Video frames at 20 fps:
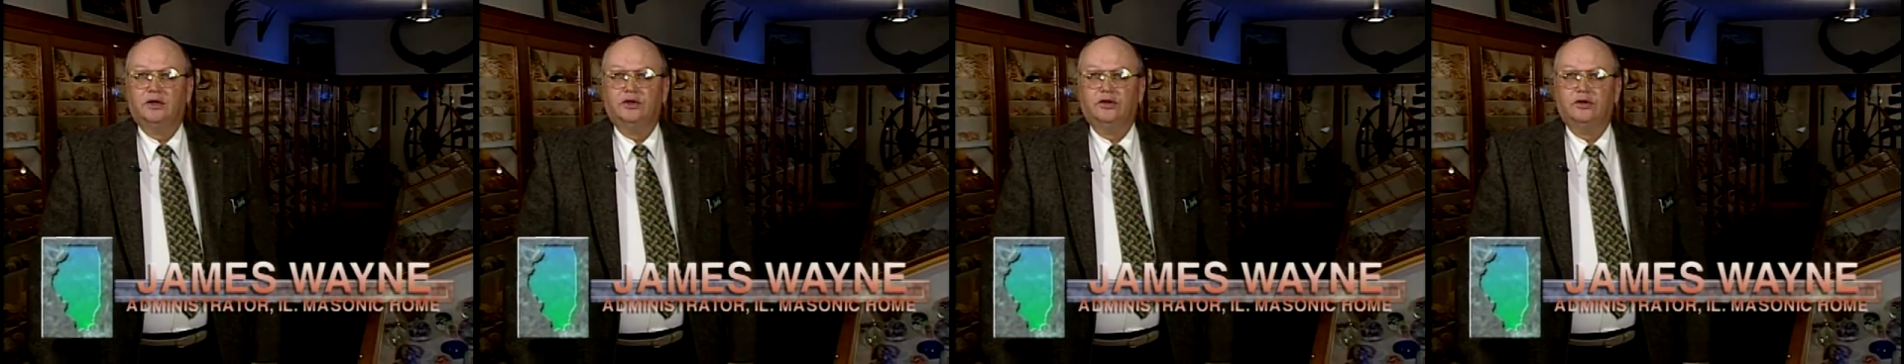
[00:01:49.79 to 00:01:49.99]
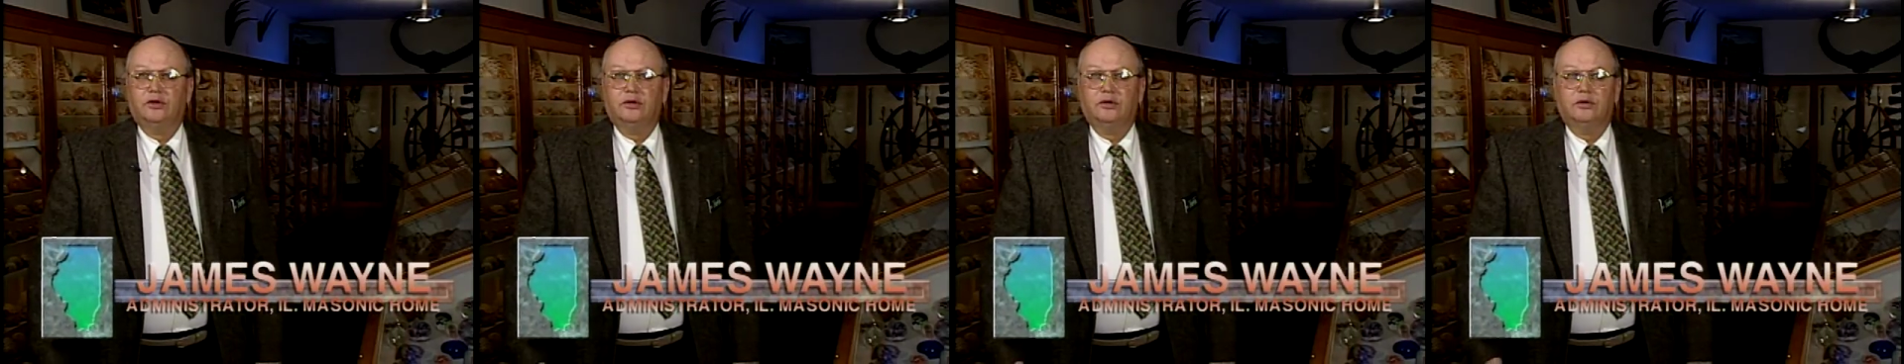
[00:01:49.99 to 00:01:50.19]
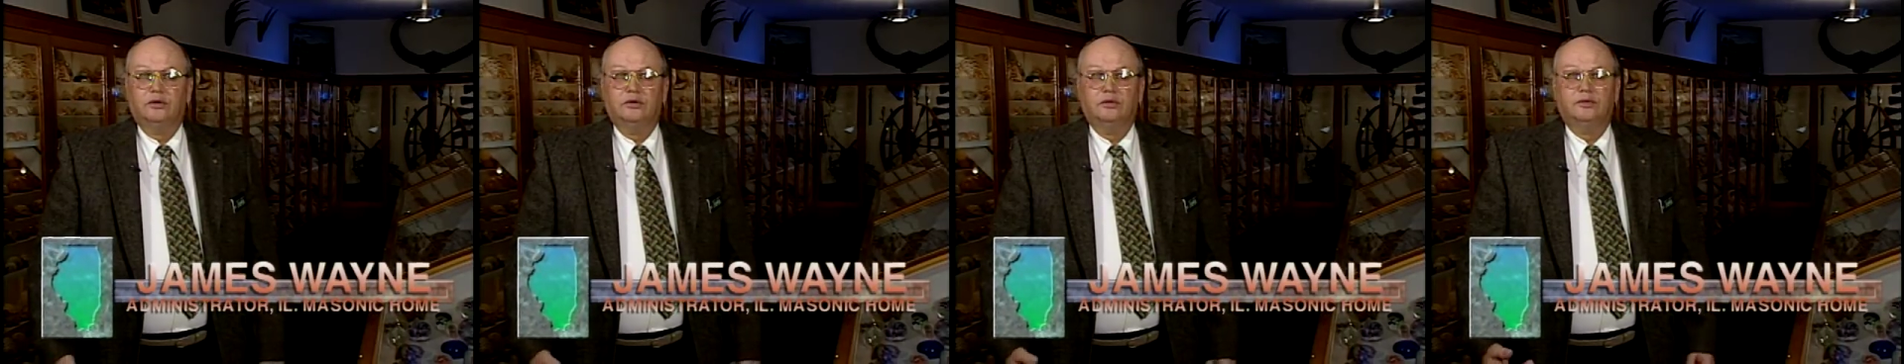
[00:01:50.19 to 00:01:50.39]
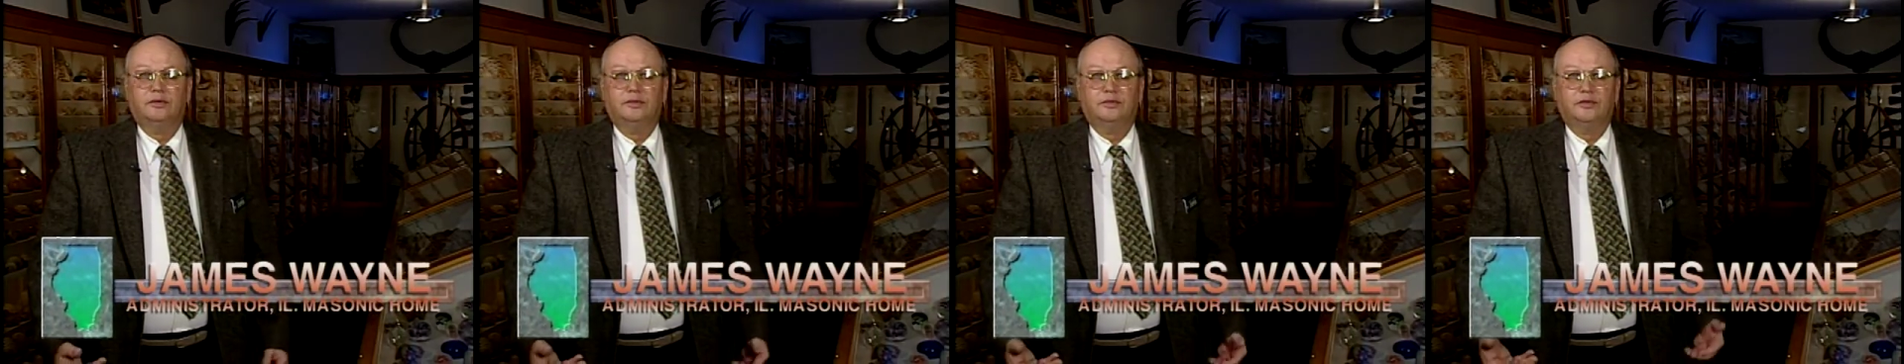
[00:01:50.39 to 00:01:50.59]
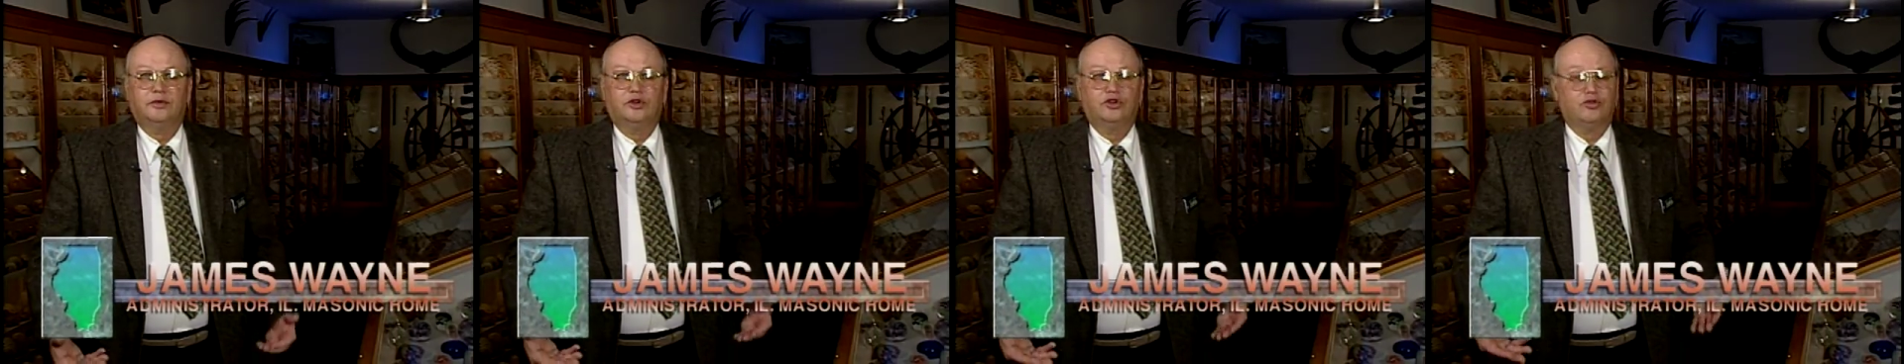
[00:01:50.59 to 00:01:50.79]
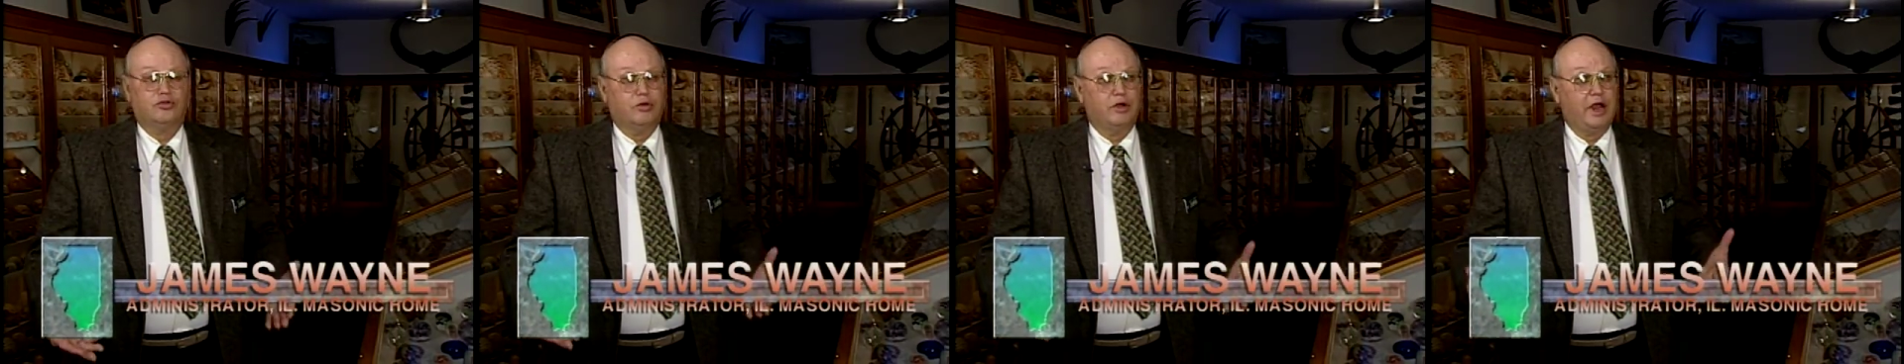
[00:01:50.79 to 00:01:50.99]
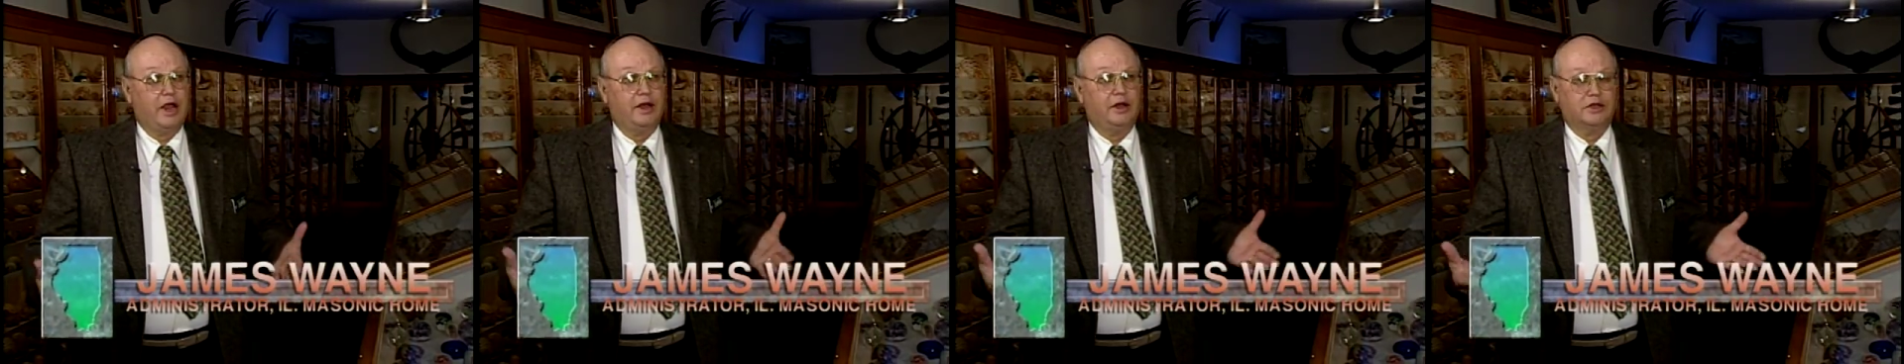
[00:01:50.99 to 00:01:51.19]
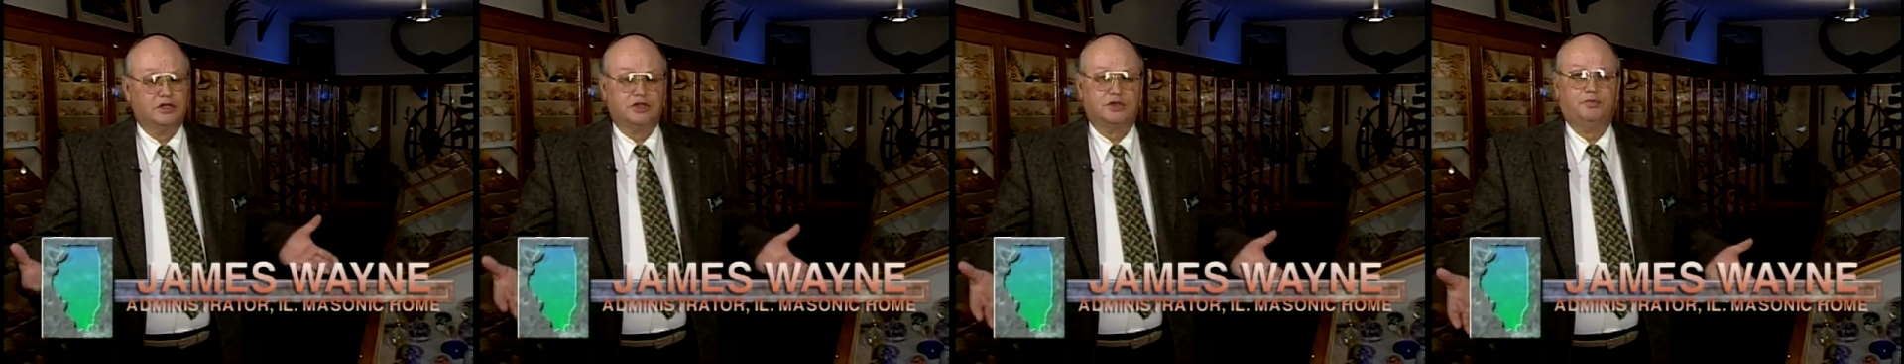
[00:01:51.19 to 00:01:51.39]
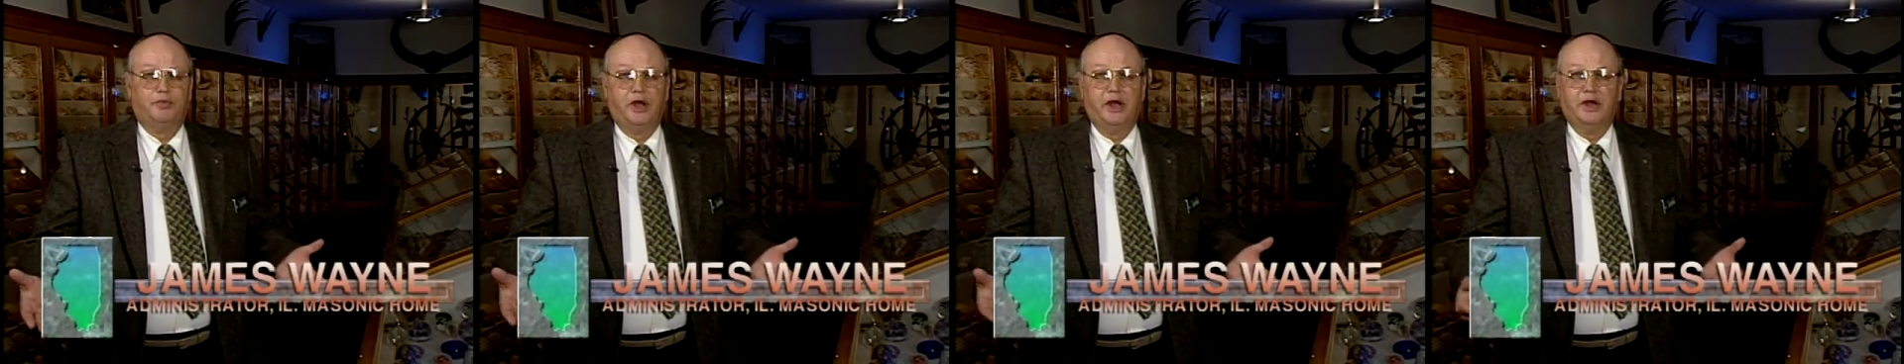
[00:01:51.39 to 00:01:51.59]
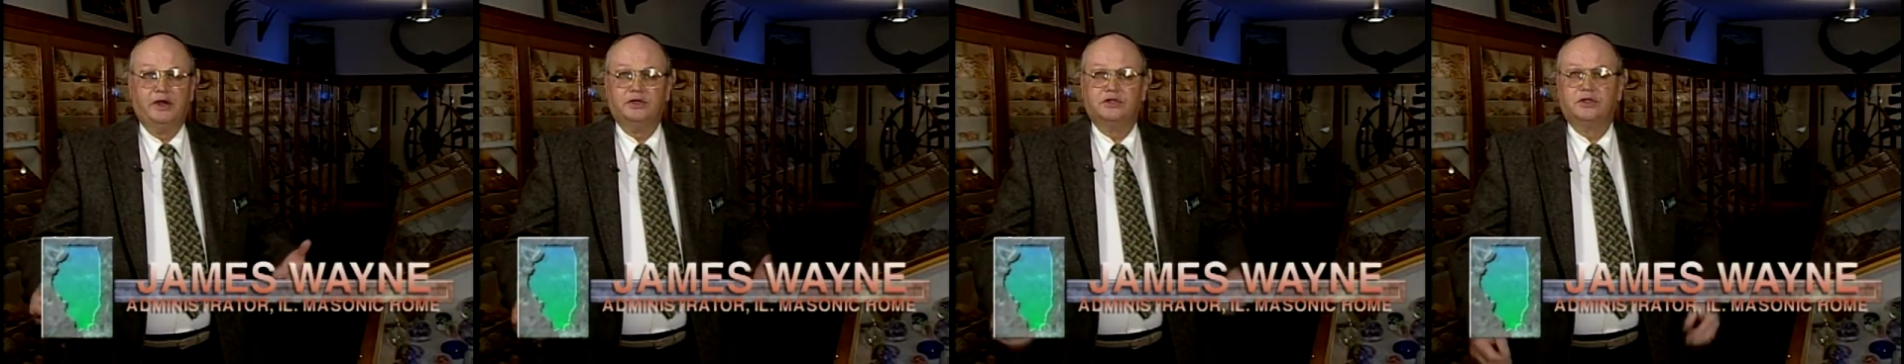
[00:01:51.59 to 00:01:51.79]
to create a
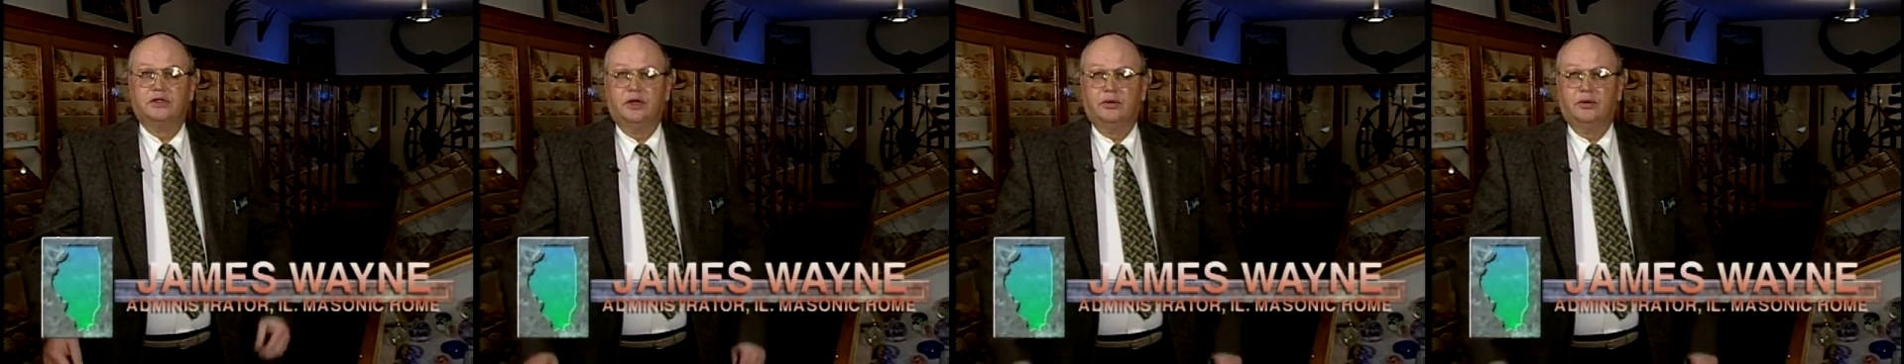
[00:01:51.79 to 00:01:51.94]
space